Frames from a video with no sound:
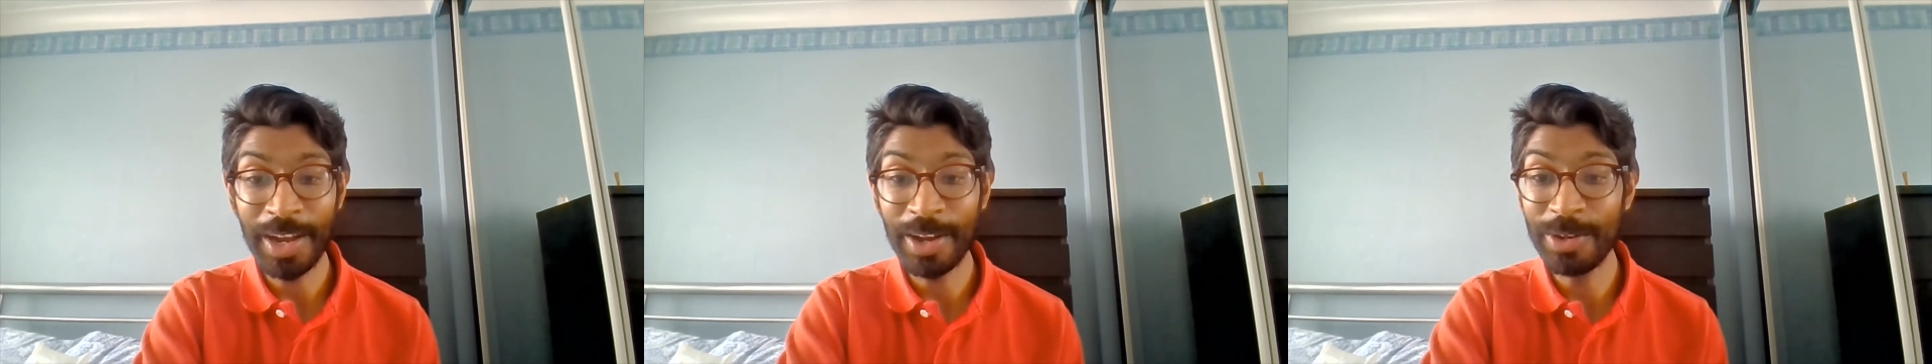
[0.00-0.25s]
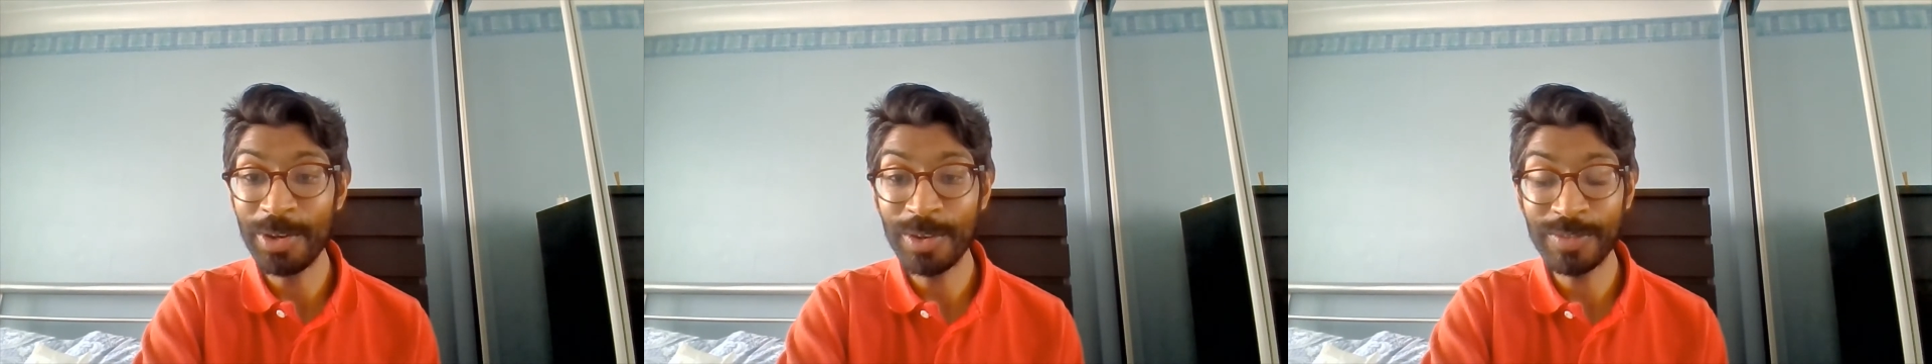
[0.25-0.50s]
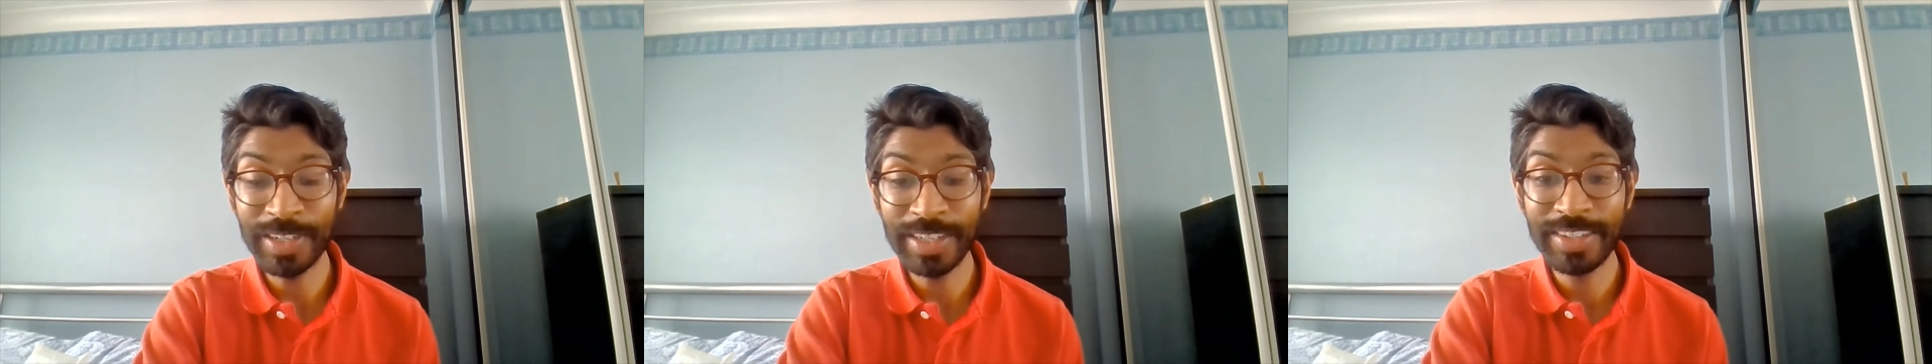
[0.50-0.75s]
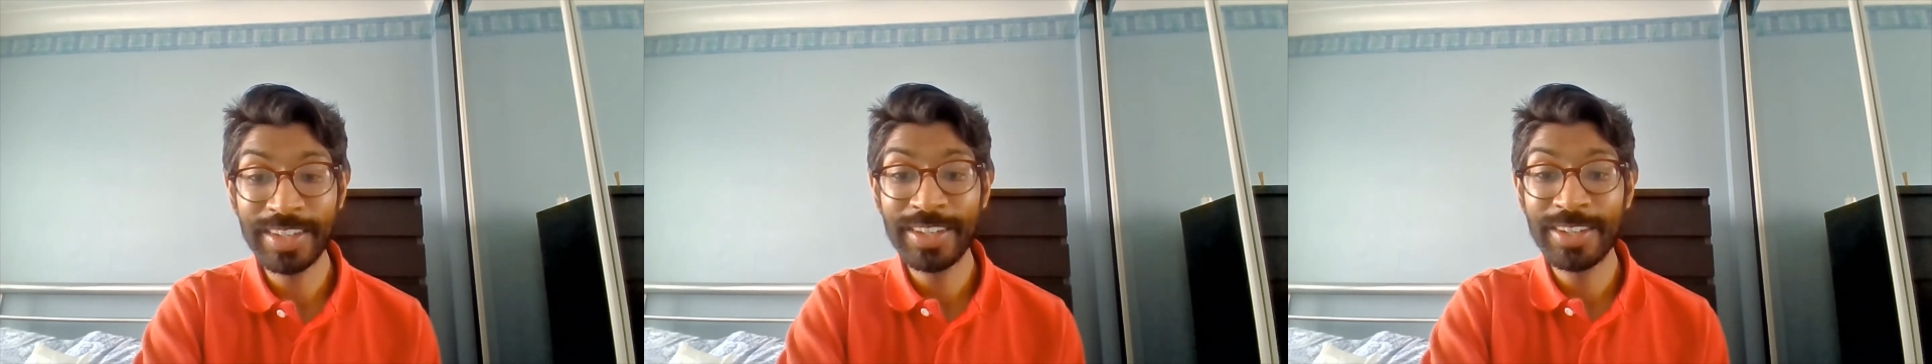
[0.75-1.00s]

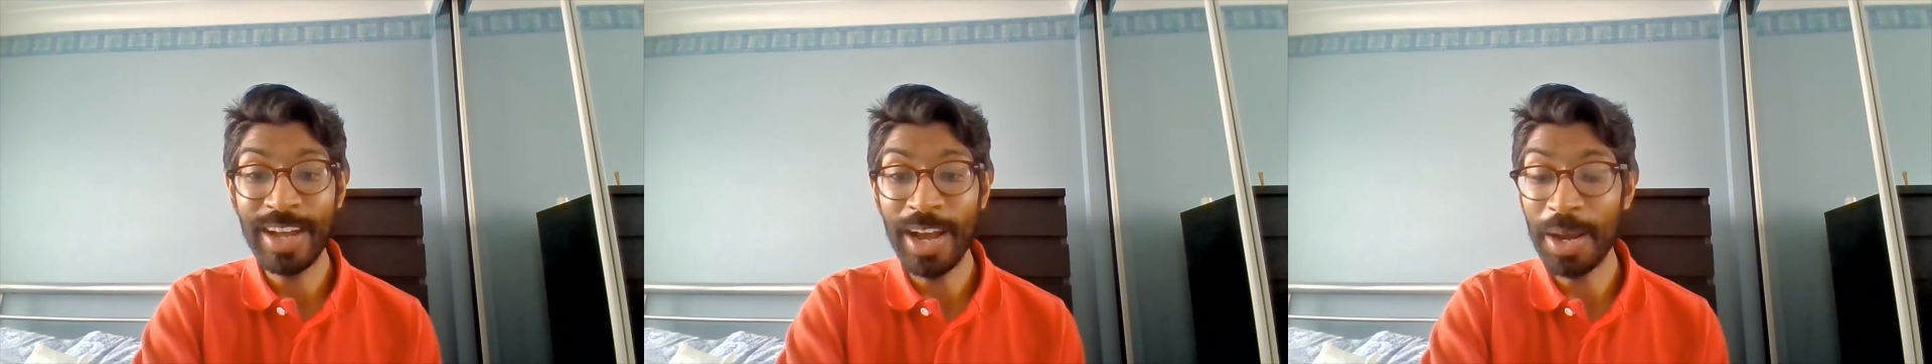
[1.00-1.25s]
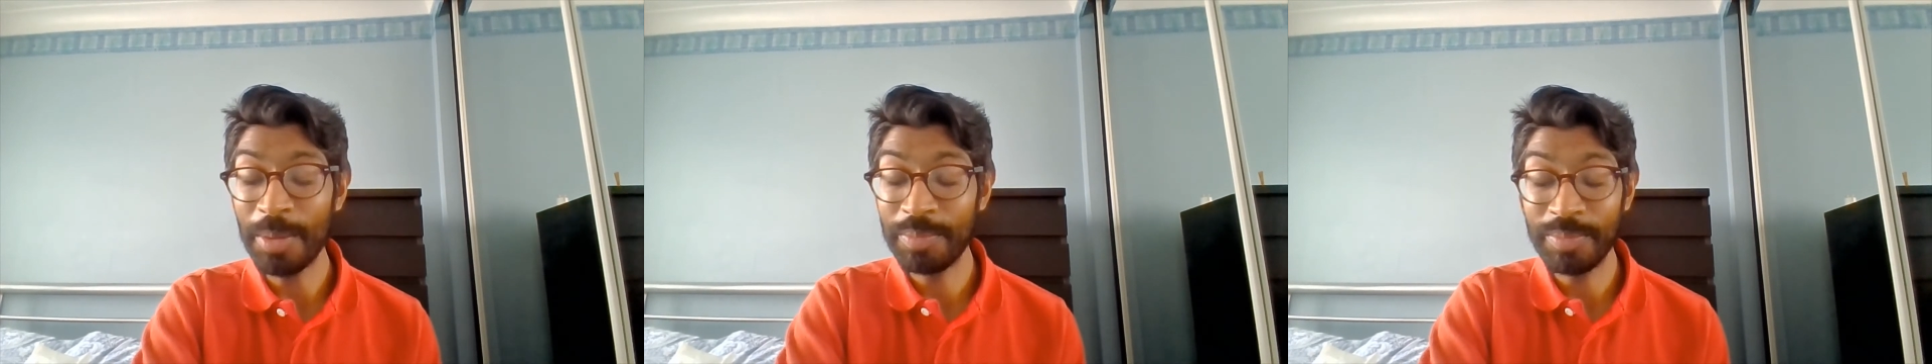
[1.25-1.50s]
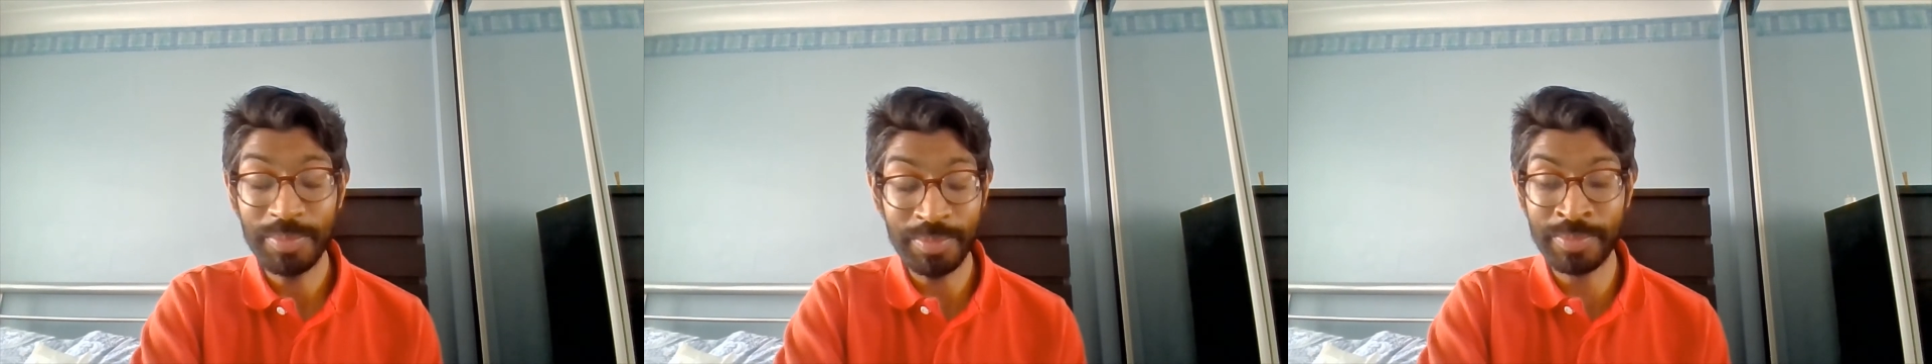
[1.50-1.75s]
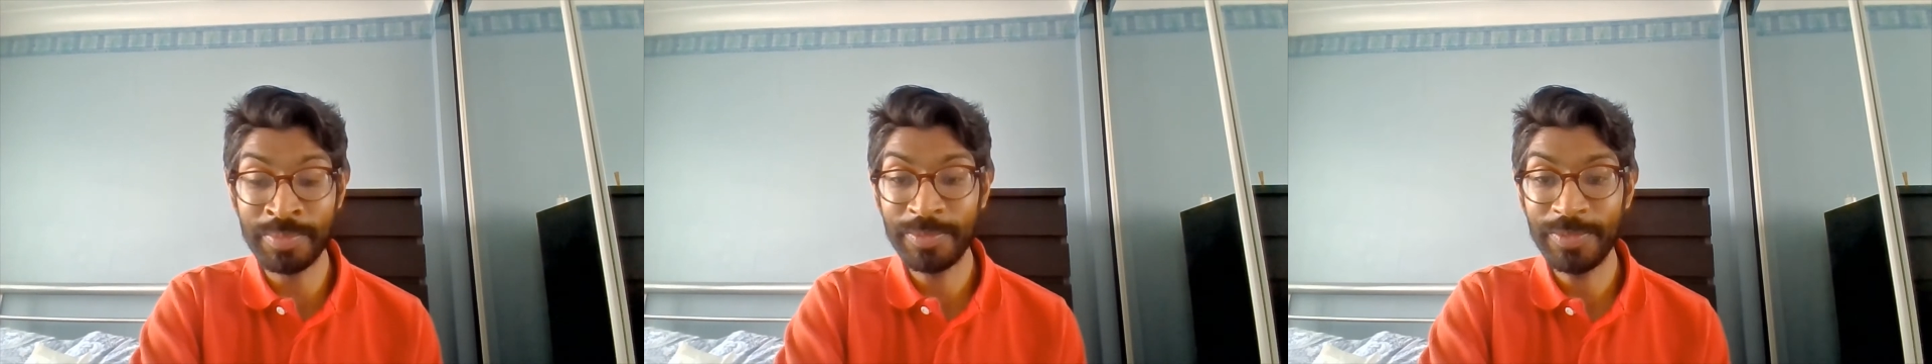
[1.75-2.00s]
Another uh,
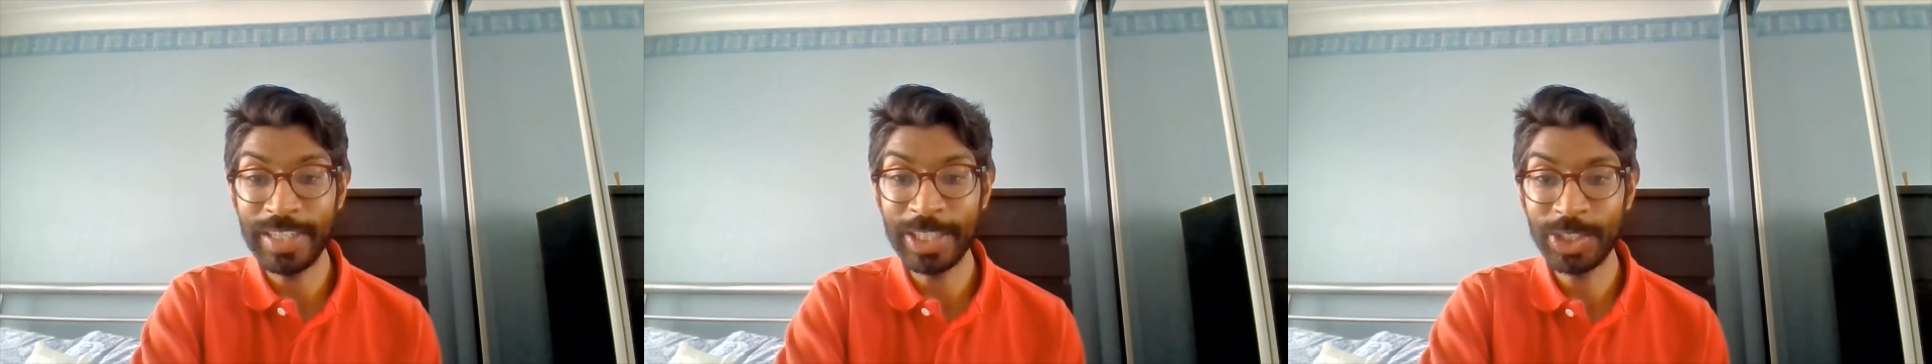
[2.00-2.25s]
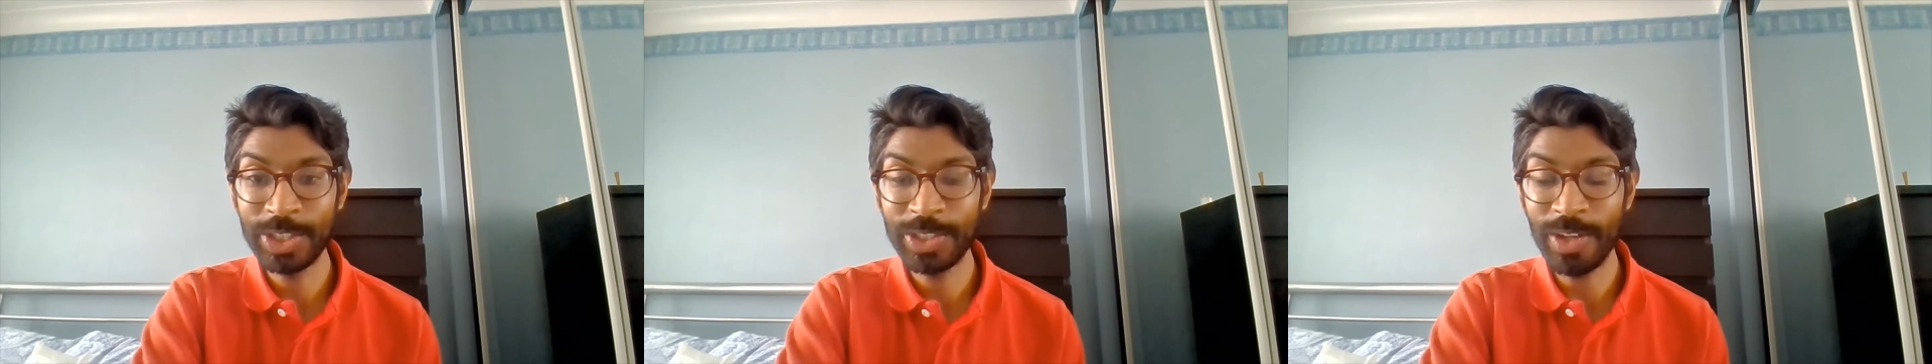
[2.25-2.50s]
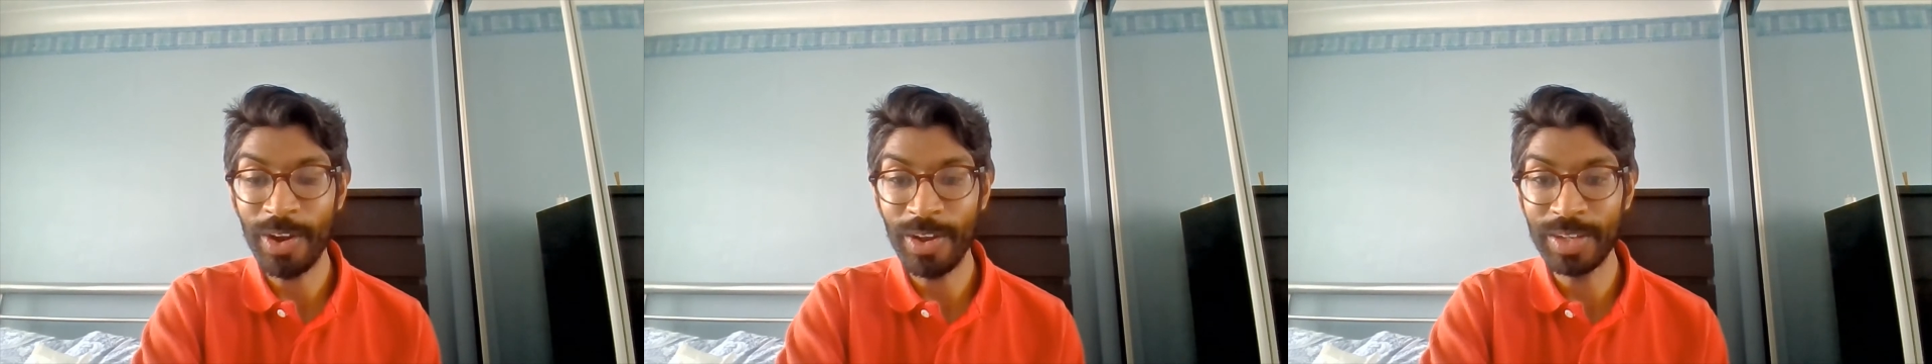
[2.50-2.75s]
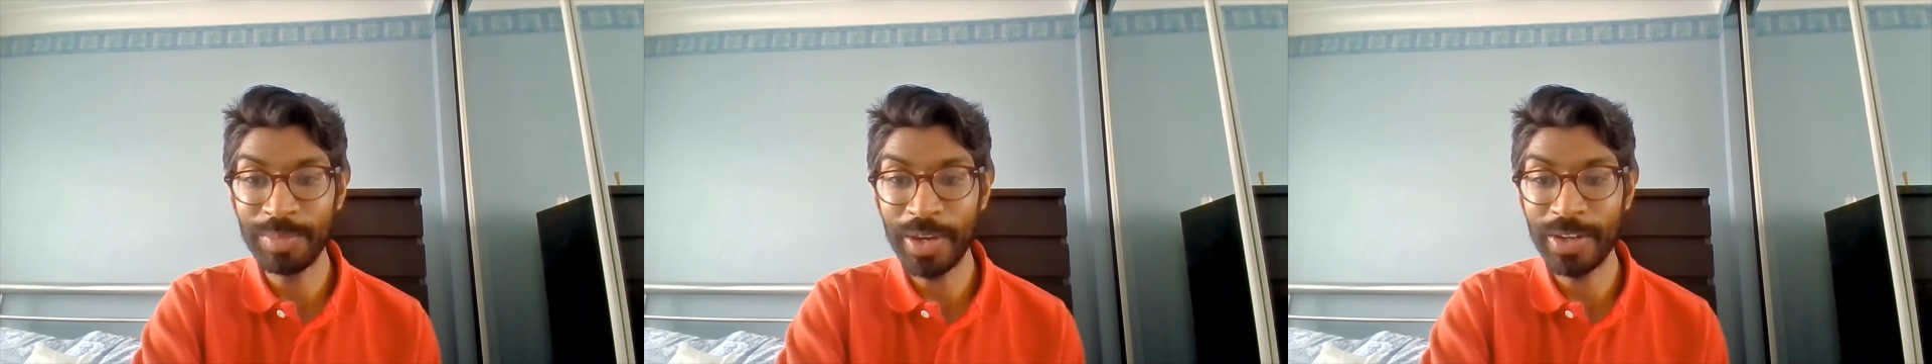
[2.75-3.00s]
finish
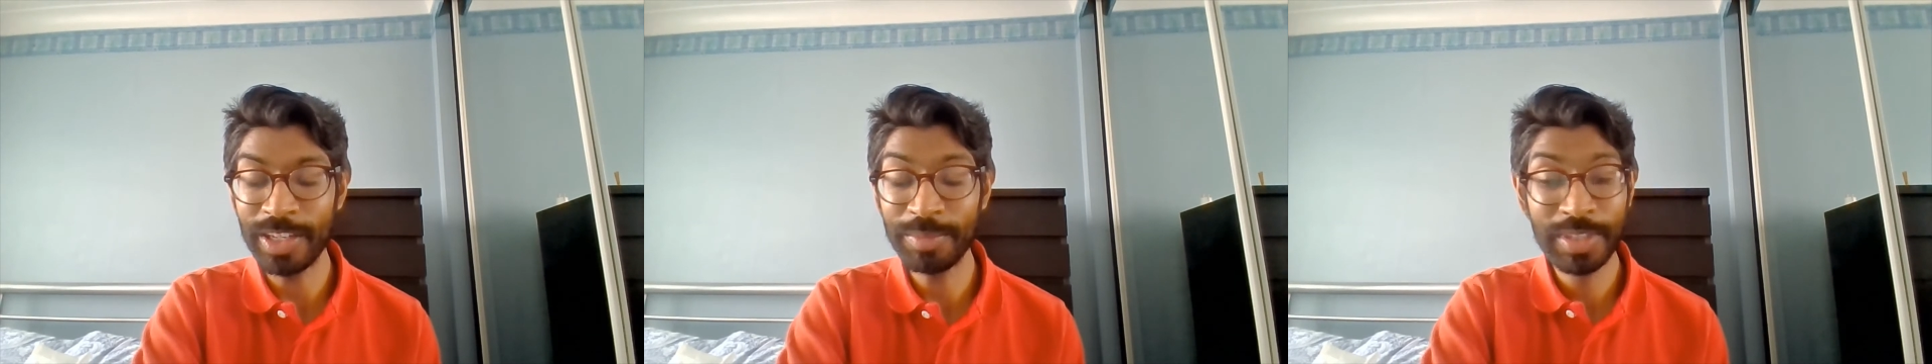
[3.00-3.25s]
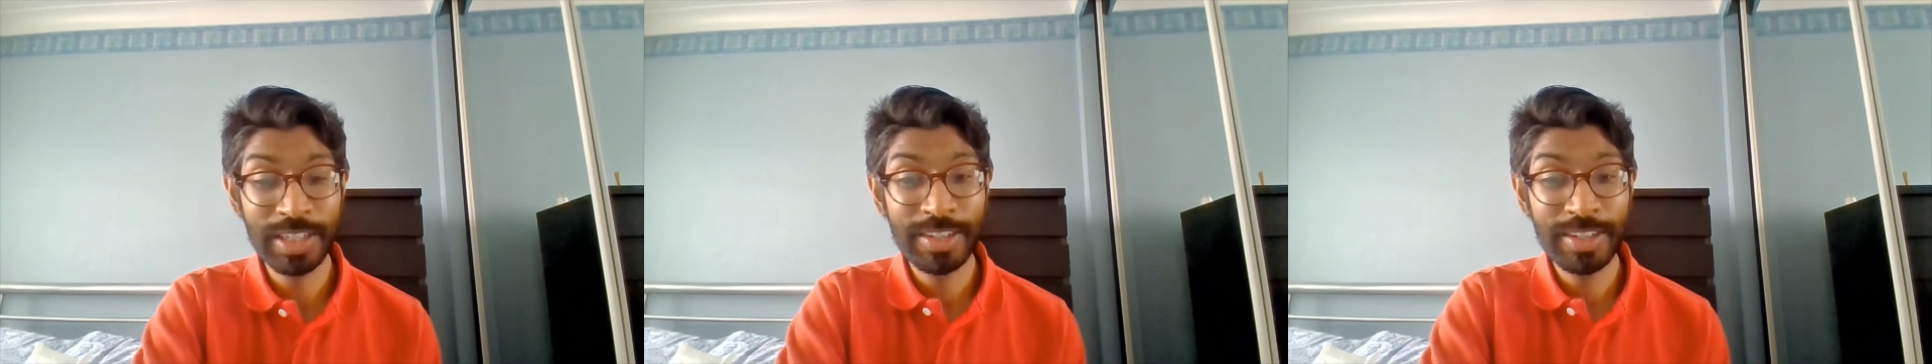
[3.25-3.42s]
on podium,